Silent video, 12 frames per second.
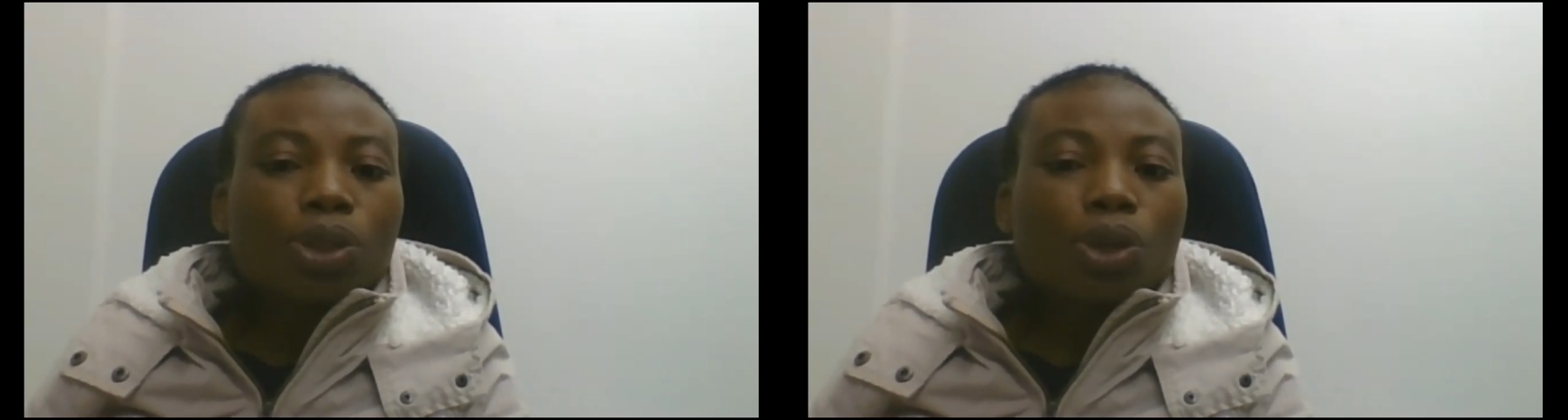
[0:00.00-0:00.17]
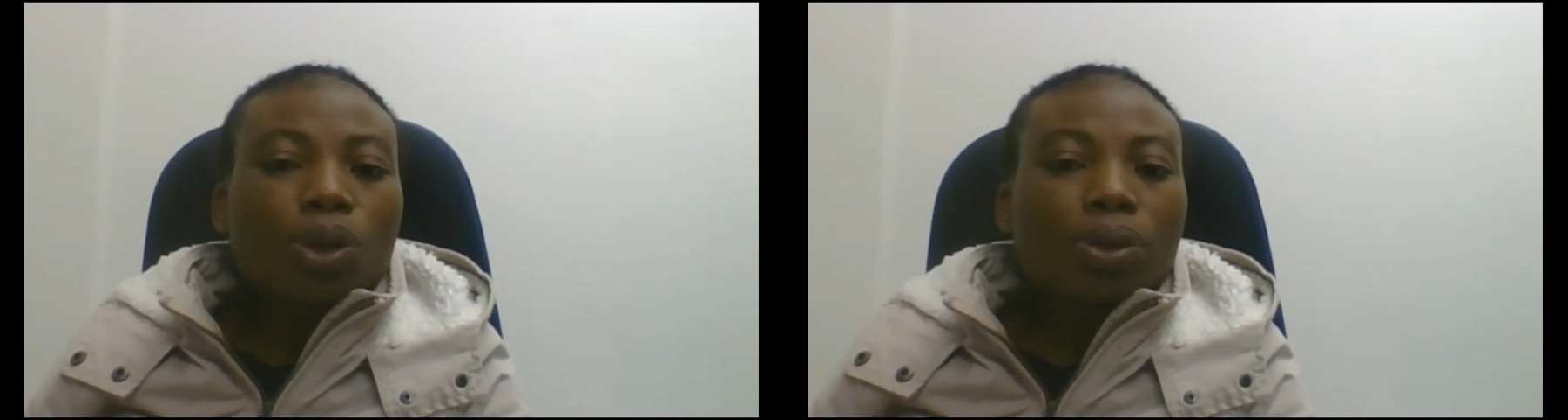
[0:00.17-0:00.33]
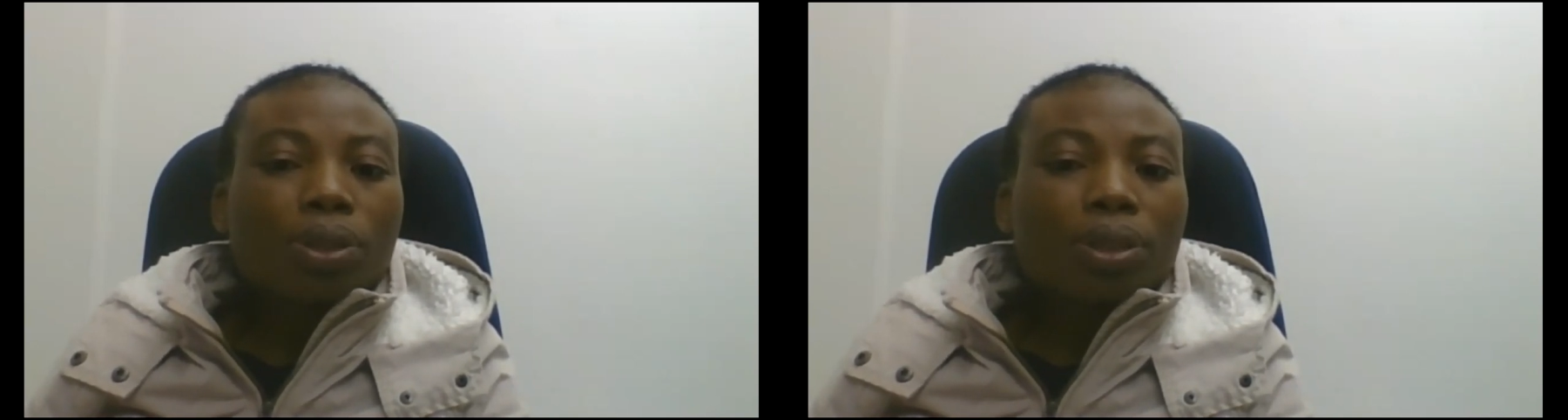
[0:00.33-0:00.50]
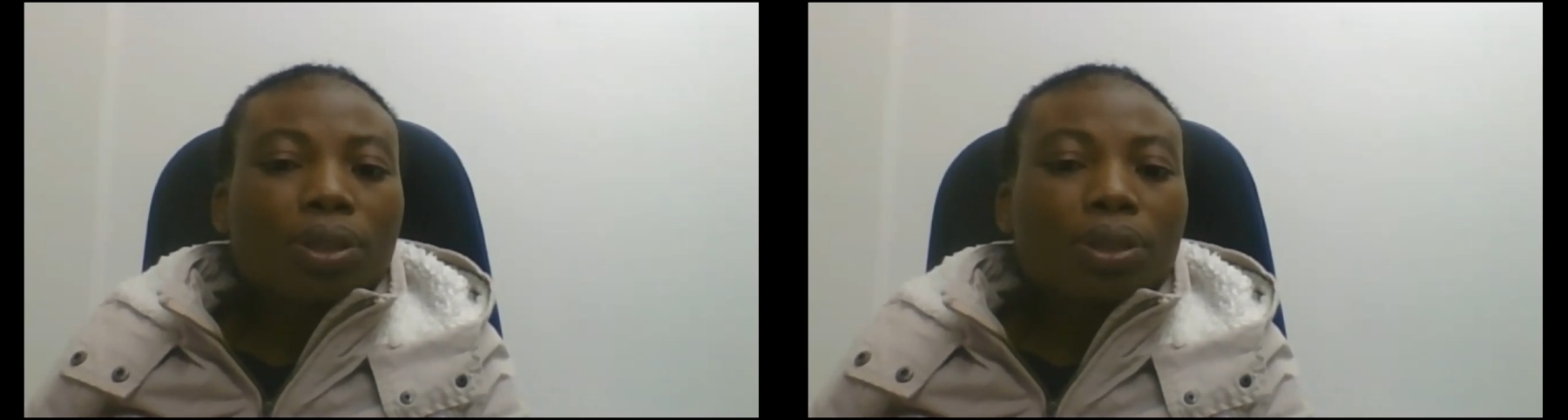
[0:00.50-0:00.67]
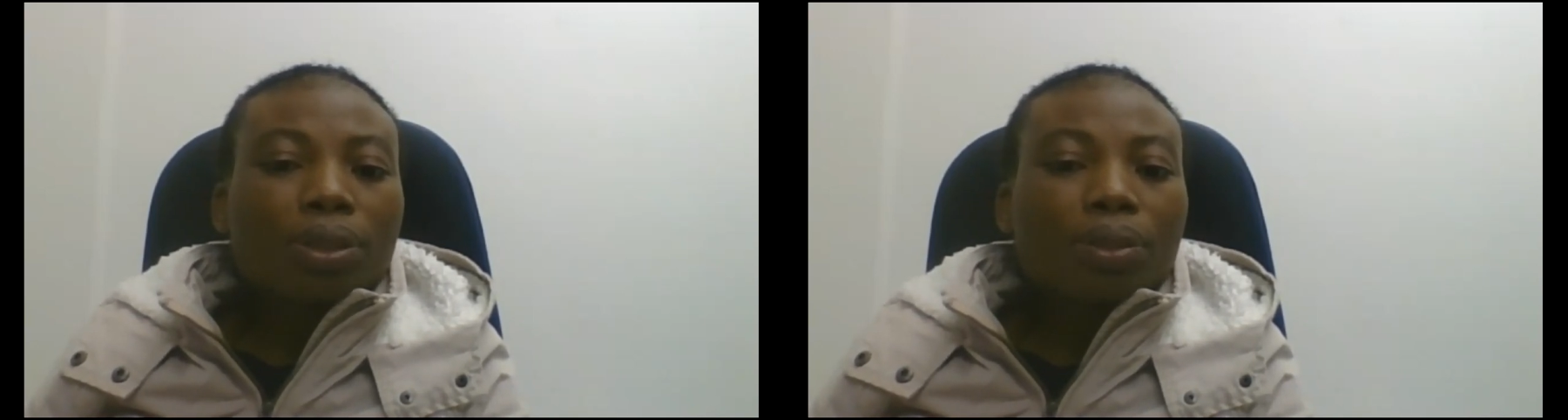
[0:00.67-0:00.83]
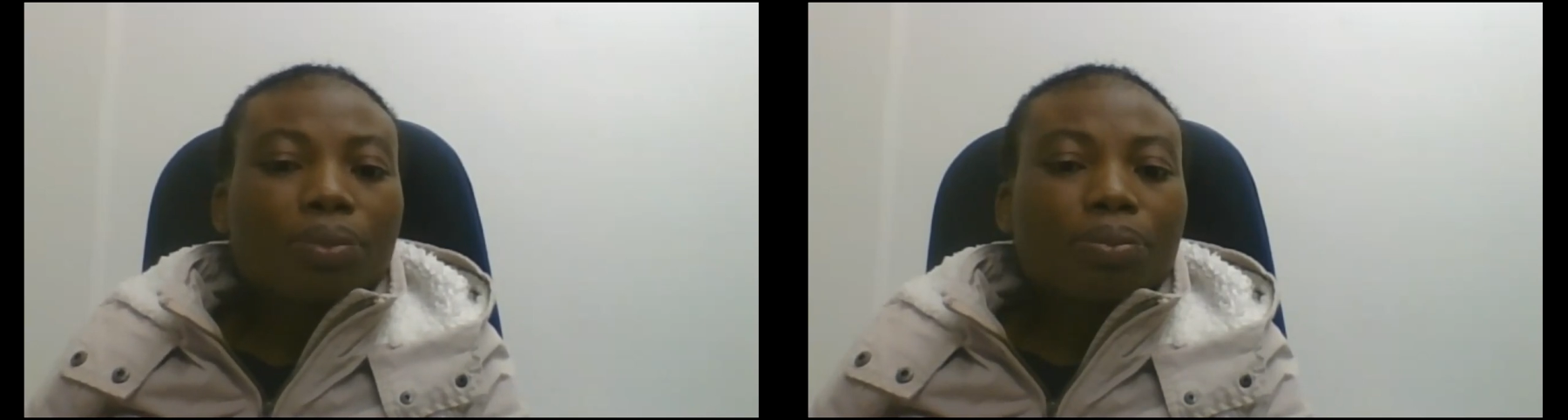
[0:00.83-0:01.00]

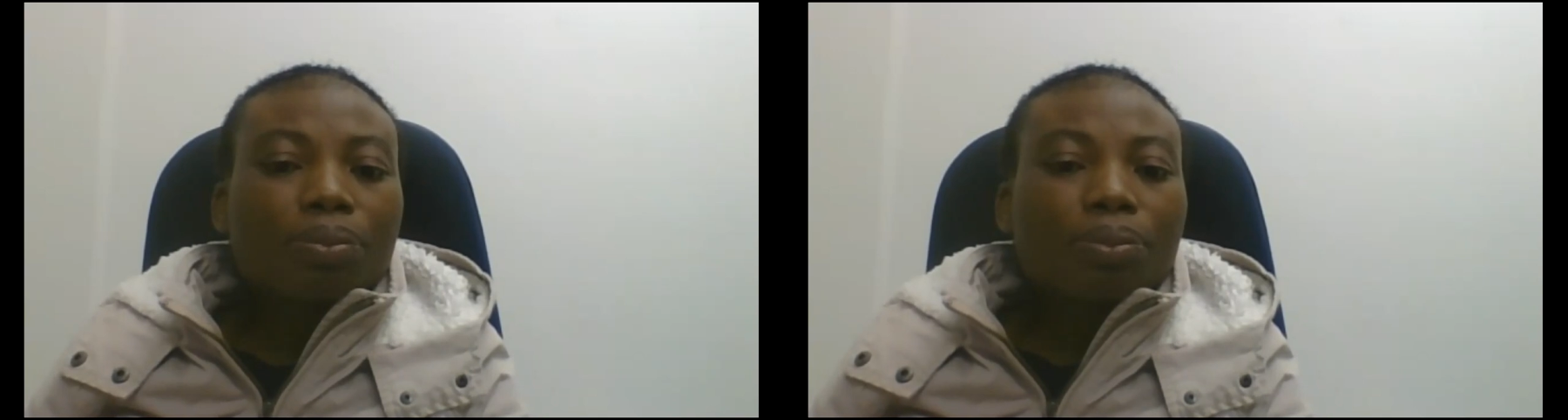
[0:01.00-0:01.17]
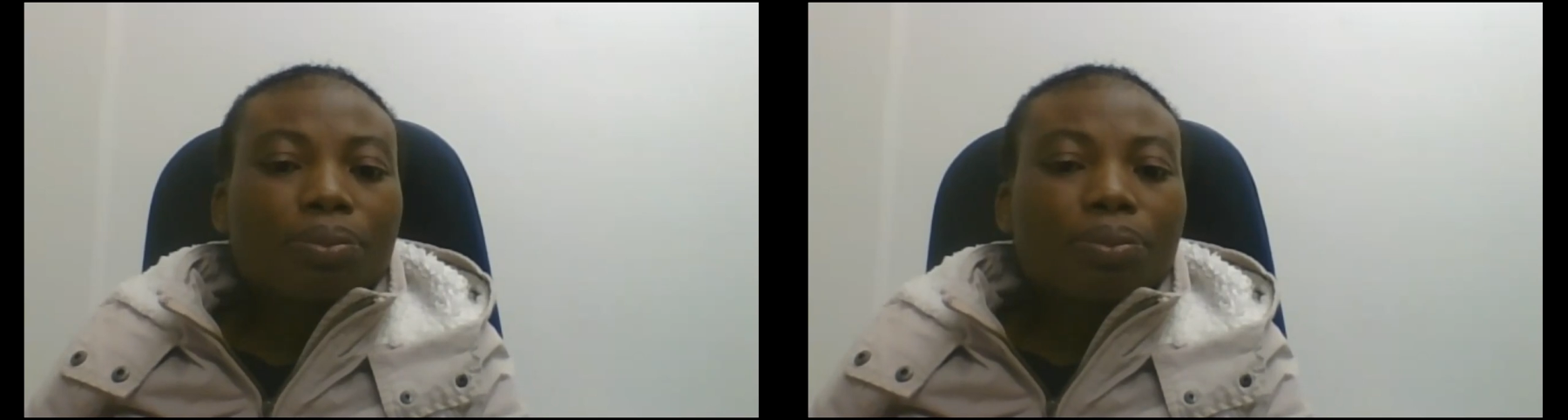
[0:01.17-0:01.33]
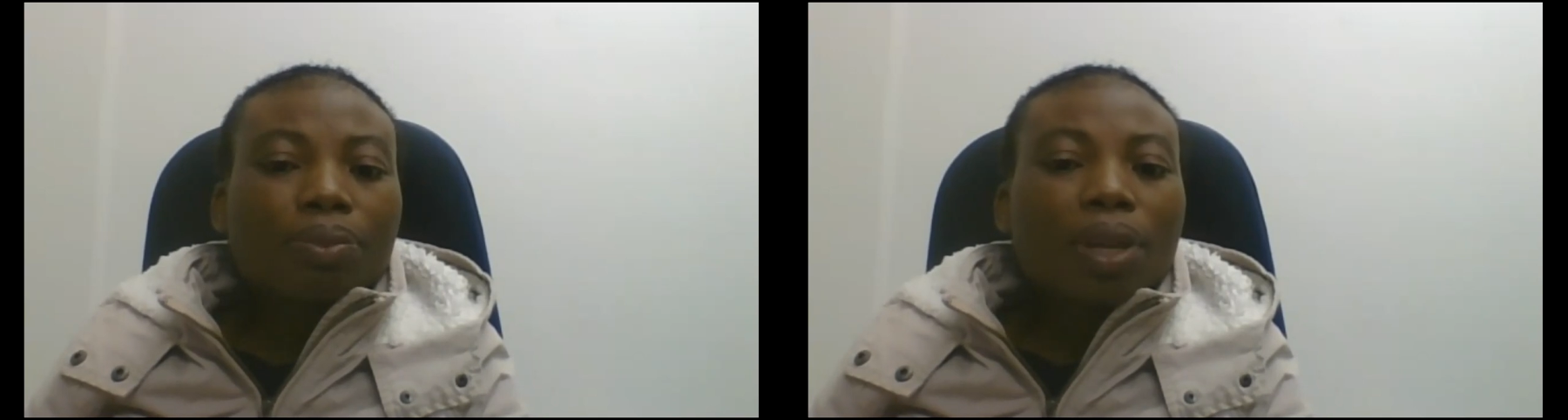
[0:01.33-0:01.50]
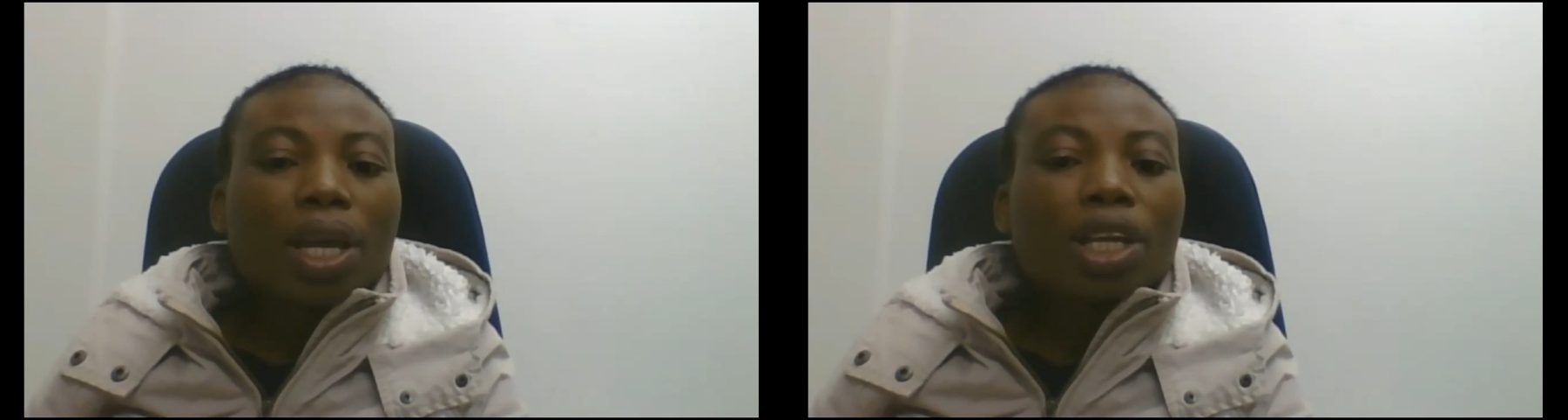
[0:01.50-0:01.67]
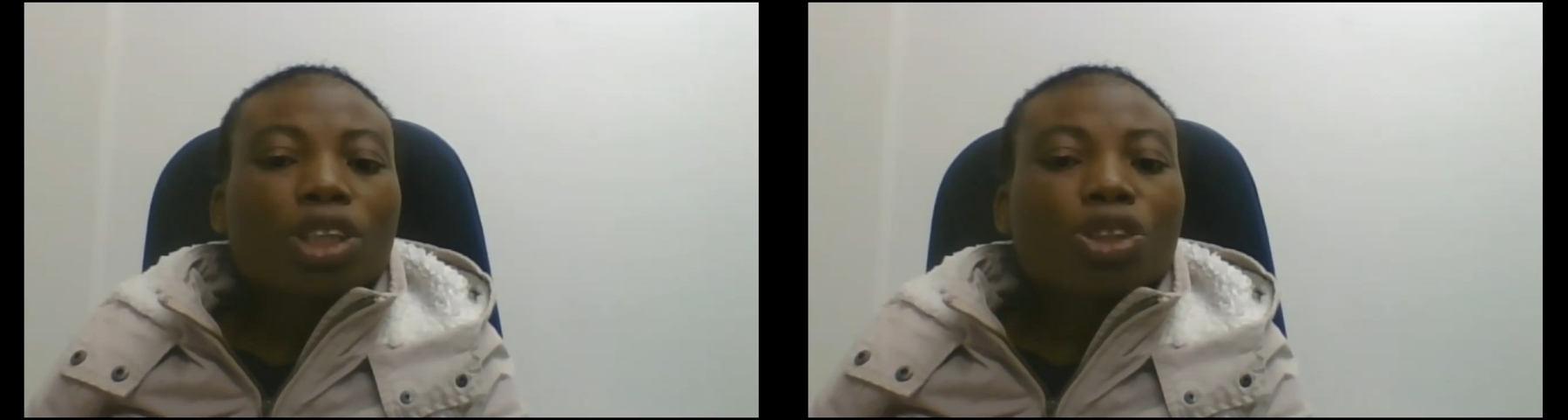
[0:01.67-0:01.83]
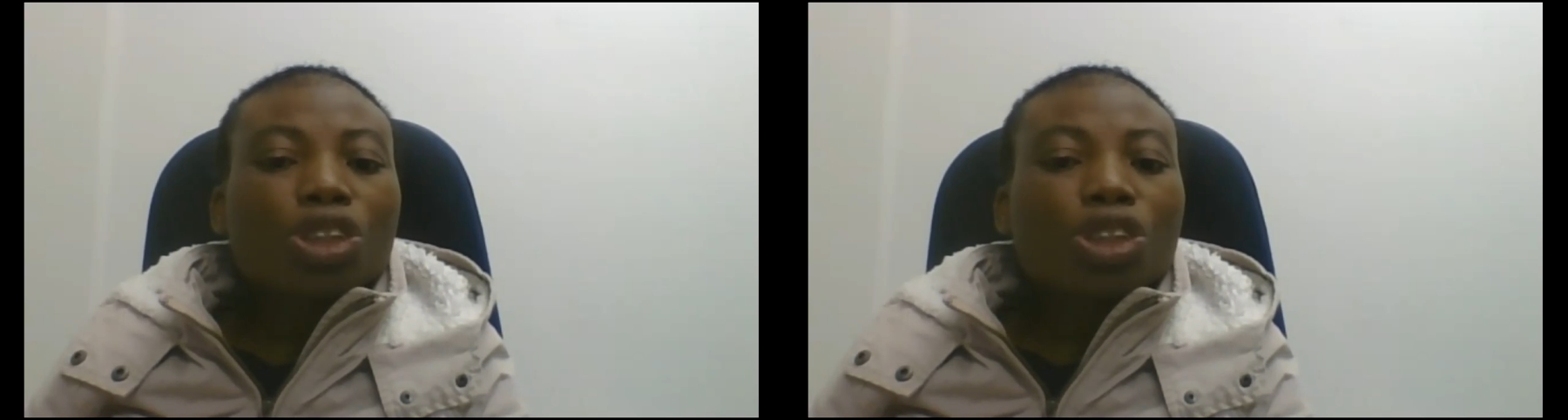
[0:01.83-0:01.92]
thoughts and